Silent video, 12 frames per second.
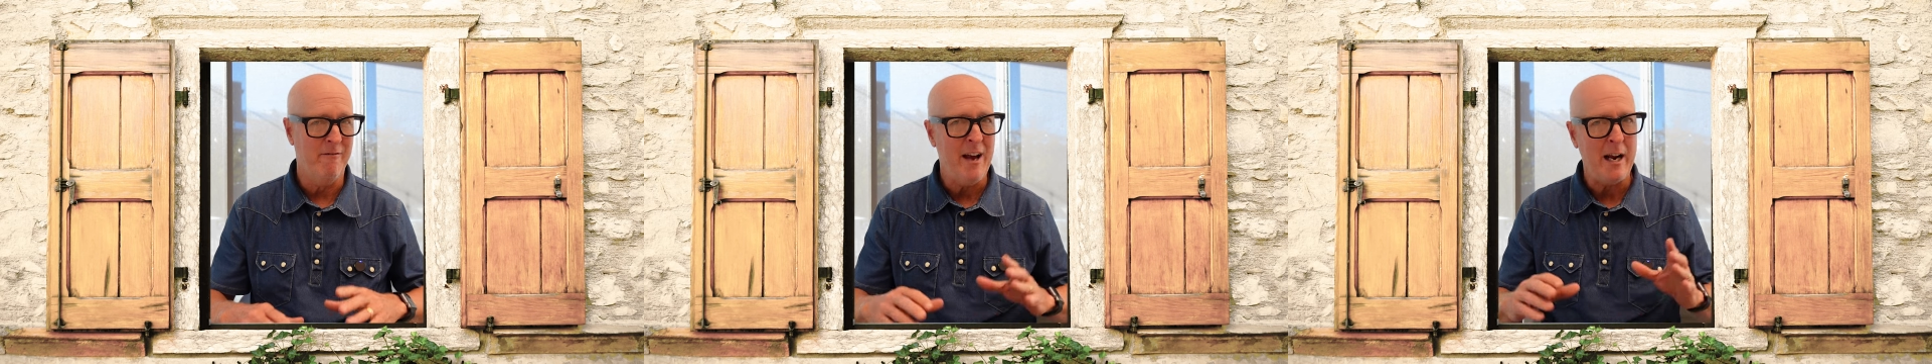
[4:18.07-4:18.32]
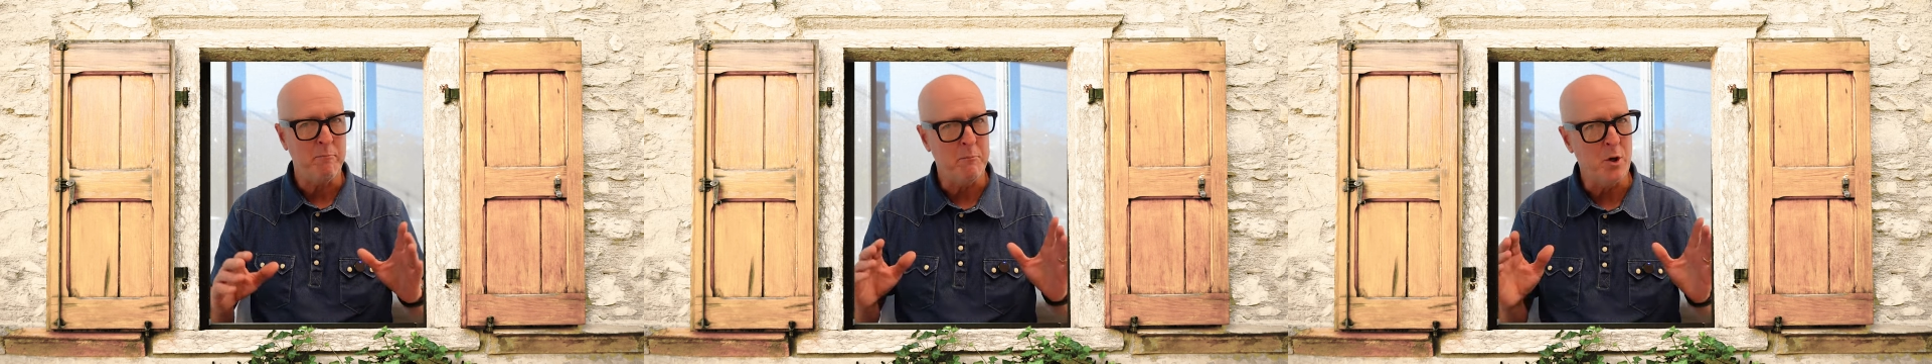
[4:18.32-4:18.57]

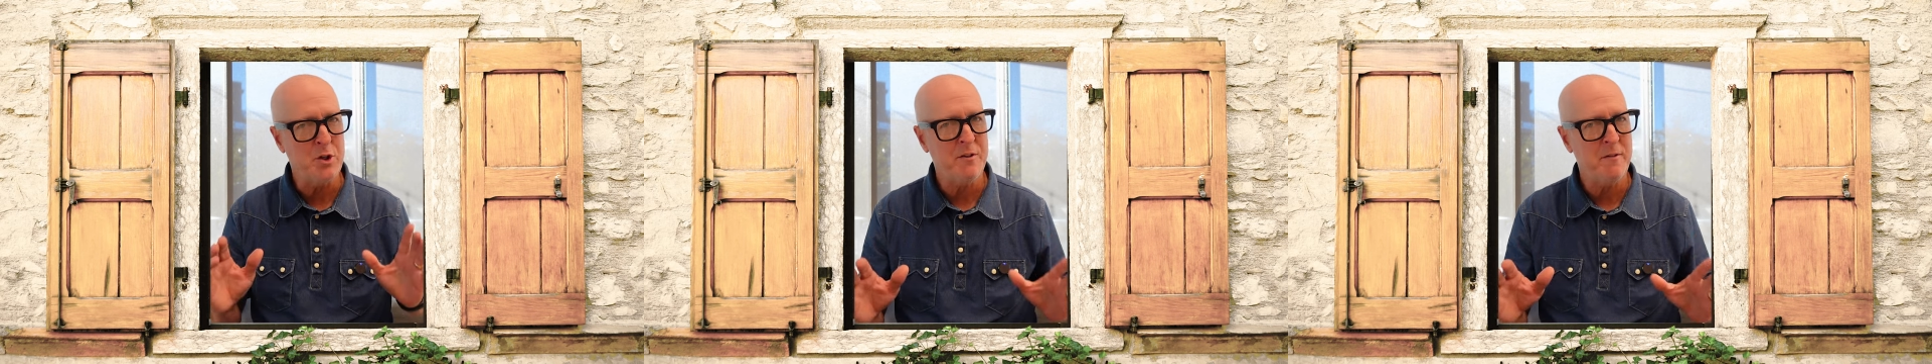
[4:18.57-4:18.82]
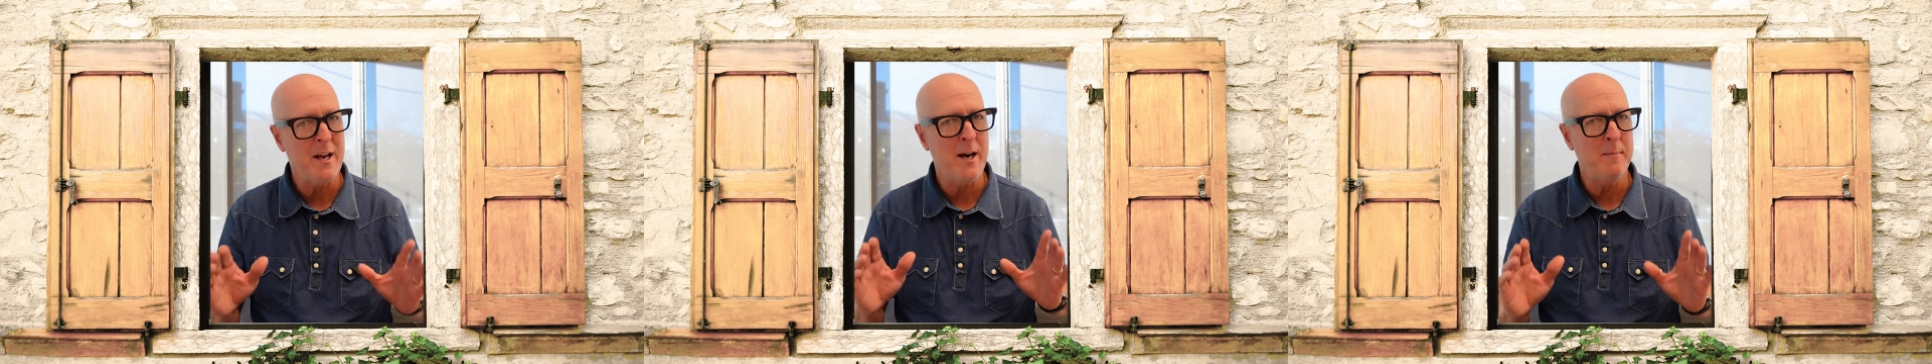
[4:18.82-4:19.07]
fact, most
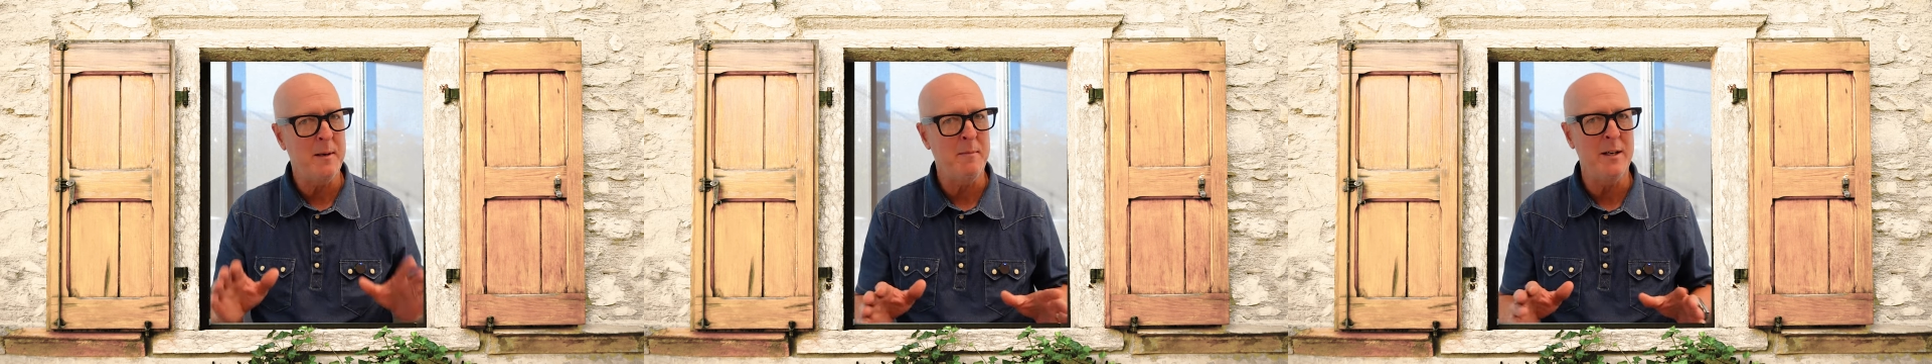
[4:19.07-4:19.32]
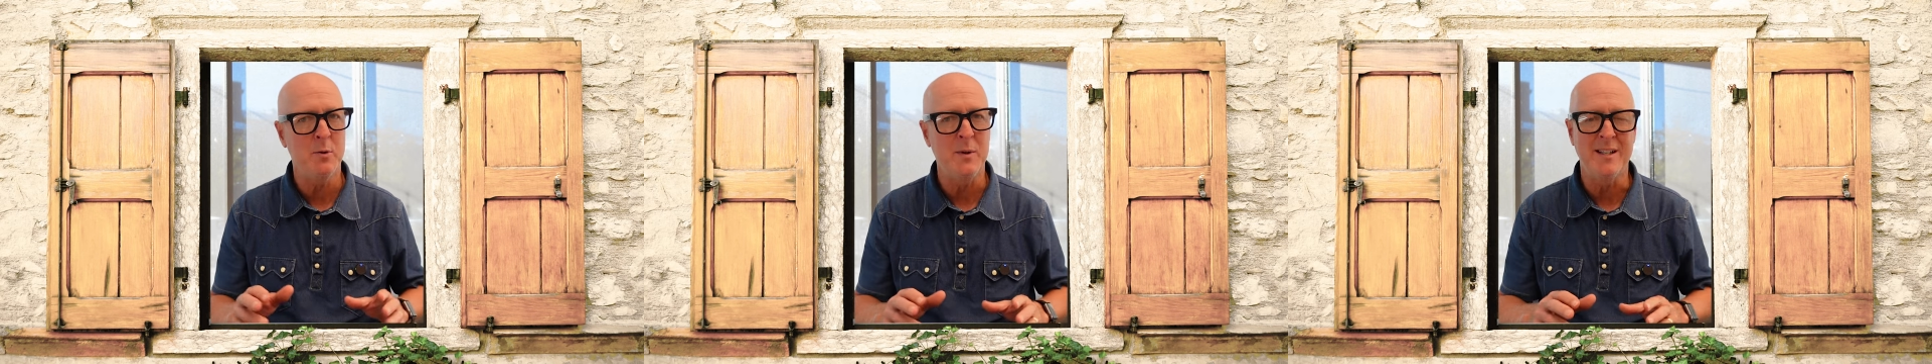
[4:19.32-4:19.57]
of the
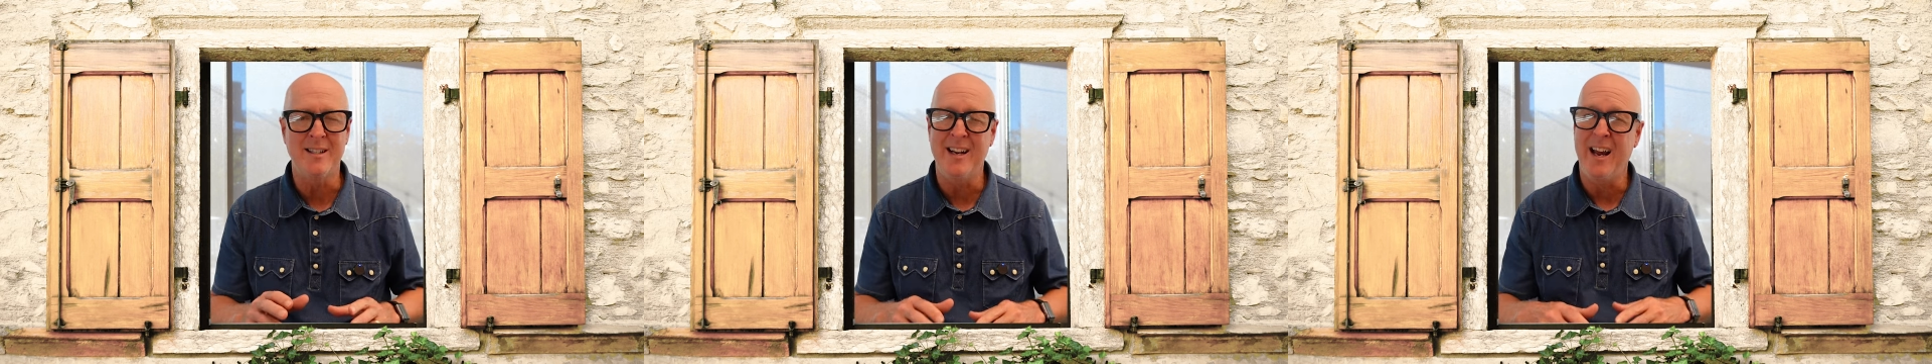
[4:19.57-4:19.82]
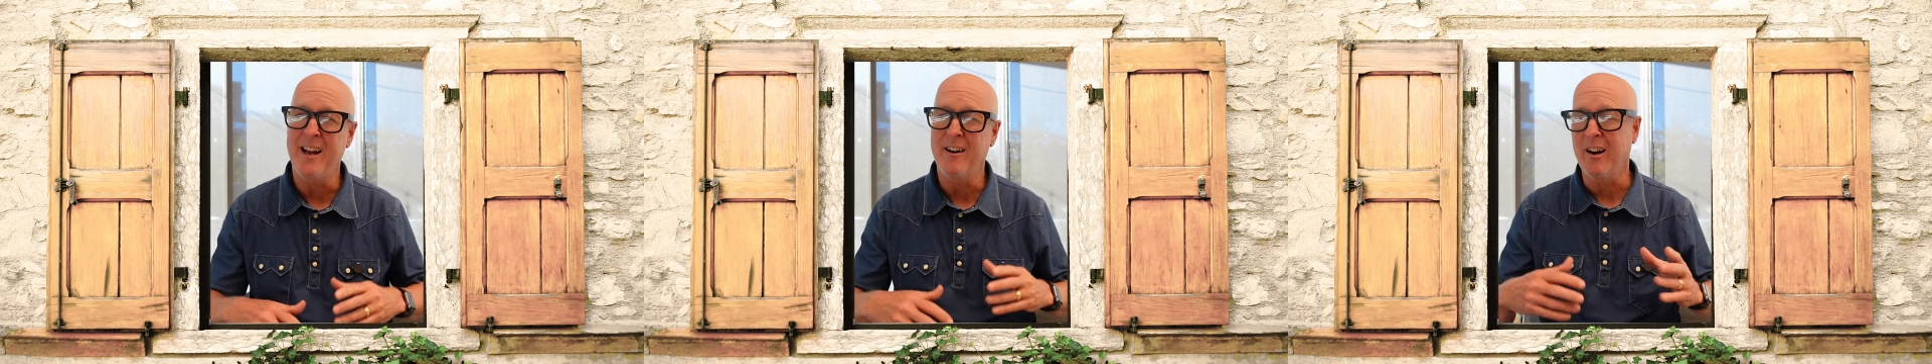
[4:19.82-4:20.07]
Airbnbs we
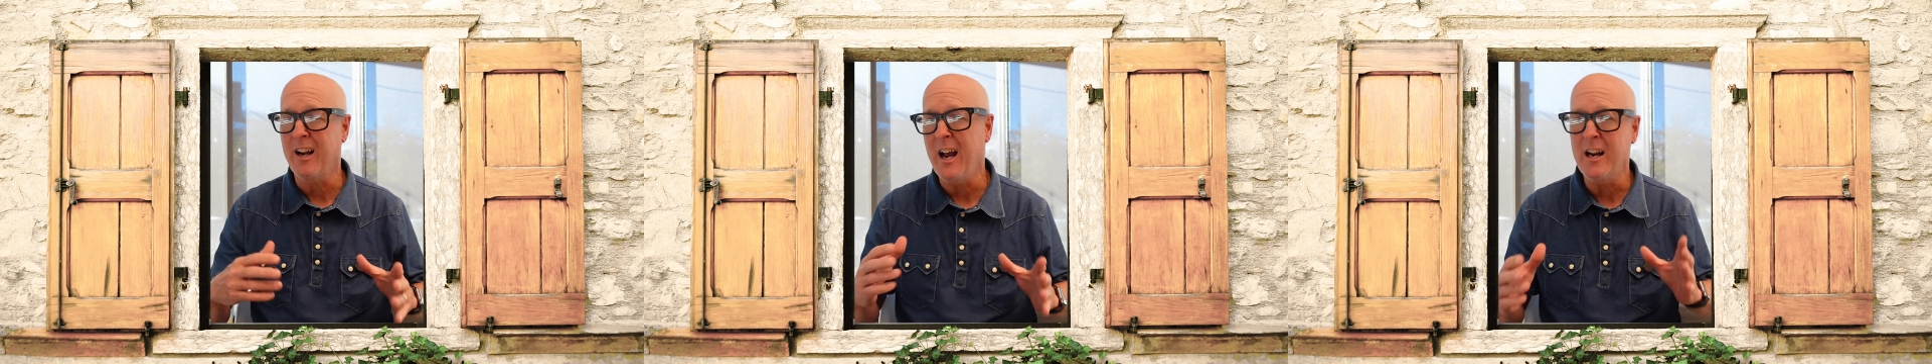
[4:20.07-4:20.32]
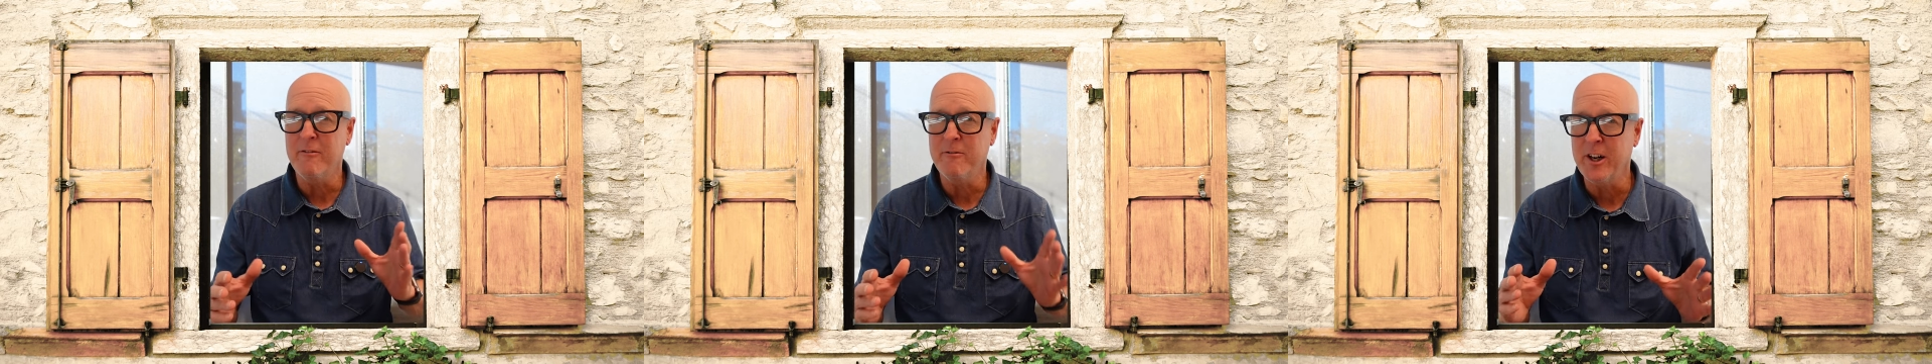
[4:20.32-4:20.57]
stay in are
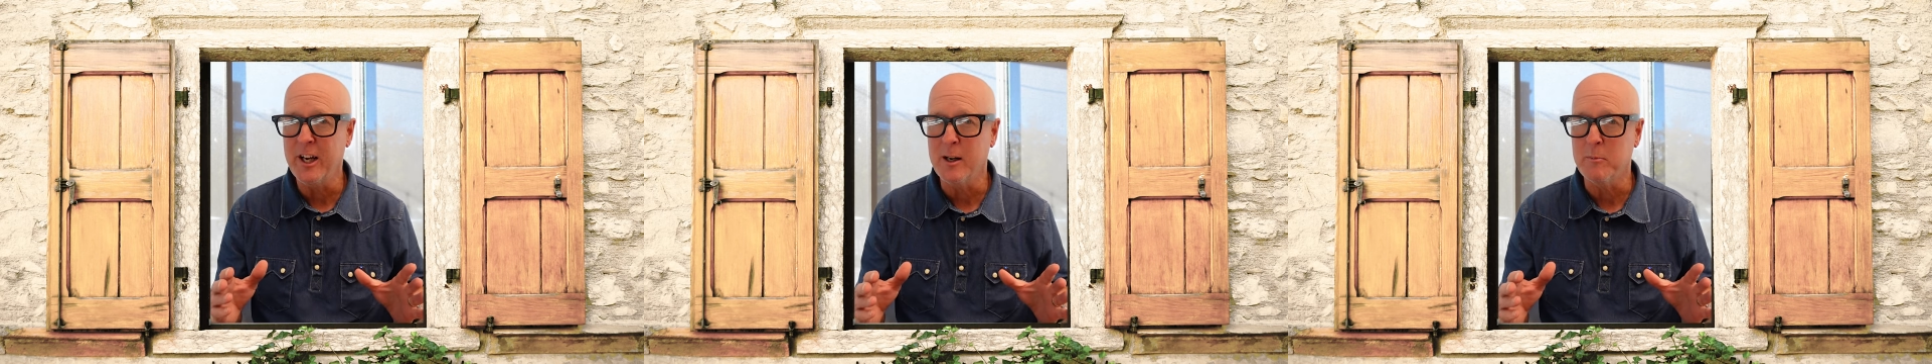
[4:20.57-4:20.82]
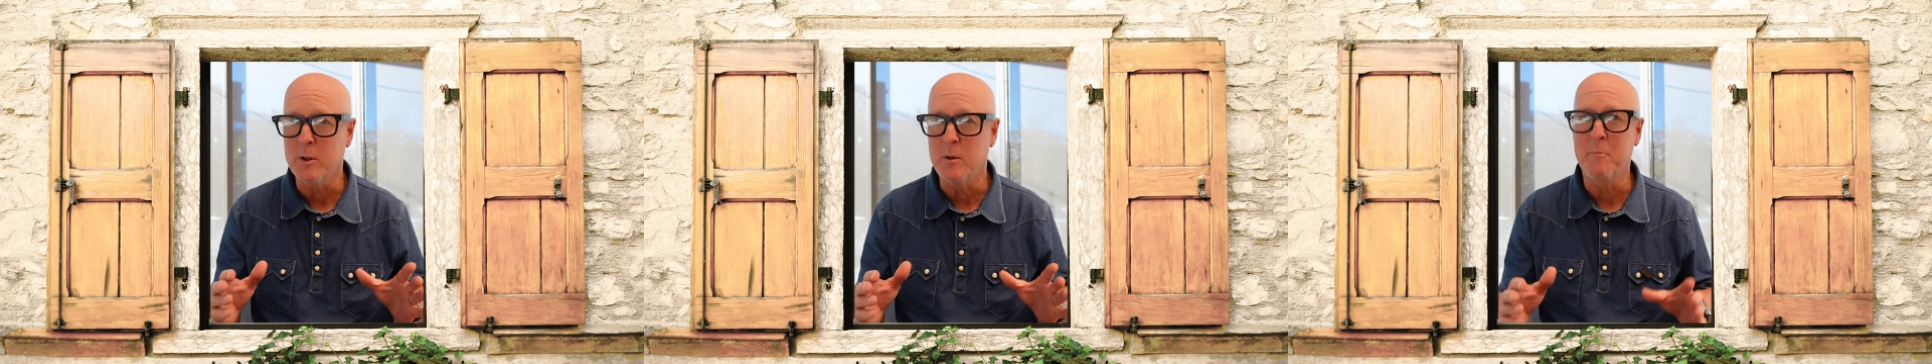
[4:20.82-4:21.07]
kind of
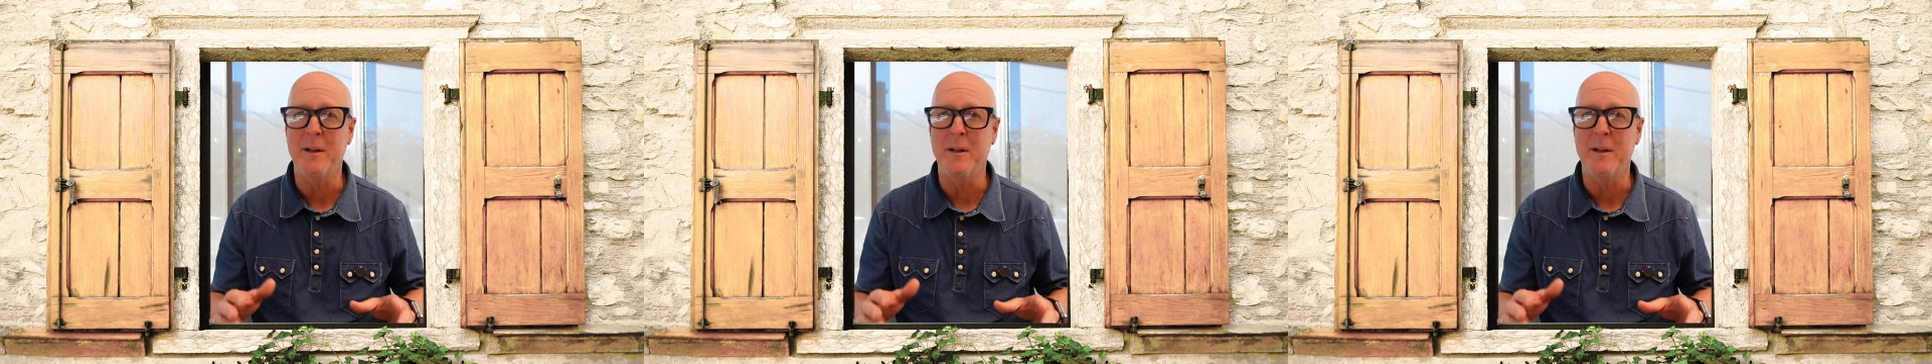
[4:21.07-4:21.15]
forgettable,